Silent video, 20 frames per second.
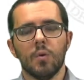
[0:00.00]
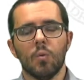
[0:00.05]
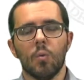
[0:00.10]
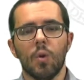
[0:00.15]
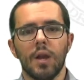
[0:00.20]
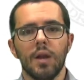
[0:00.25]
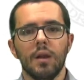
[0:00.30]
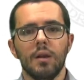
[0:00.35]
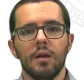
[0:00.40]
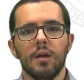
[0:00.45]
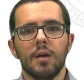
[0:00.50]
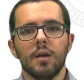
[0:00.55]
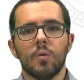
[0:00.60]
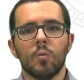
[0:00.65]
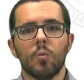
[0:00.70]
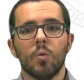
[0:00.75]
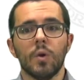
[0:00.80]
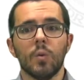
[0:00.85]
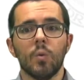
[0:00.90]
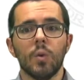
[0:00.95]
Well,
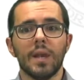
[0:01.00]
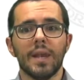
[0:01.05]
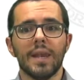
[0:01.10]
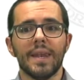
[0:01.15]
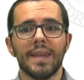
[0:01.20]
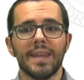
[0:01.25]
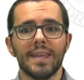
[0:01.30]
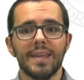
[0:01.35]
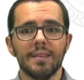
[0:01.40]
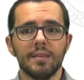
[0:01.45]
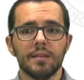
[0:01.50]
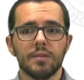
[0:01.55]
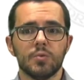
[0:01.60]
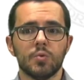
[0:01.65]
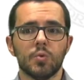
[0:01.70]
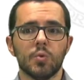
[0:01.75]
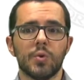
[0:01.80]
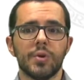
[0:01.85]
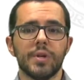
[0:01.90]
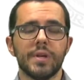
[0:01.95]
we will need
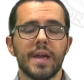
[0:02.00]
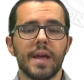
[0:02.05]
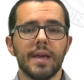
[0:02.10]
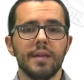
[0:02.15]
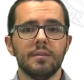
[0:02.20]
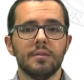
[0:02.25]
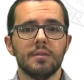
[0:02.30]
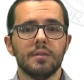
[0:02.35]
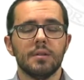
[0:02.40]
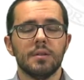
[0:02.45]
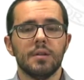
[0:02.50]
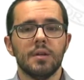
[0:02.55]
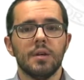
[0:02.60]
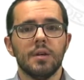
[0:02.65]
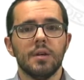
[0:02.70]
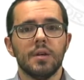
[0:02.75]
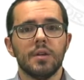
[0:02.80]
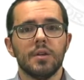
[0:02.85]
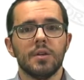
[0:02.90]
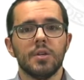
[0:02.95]
to create
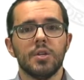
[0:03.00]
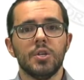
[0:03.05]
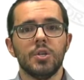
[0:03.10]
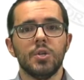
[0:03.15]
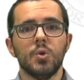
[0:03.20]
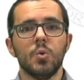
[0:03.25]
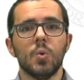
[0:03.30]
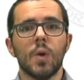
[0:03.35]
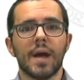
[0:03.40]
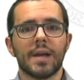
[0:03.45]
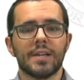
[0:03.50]
new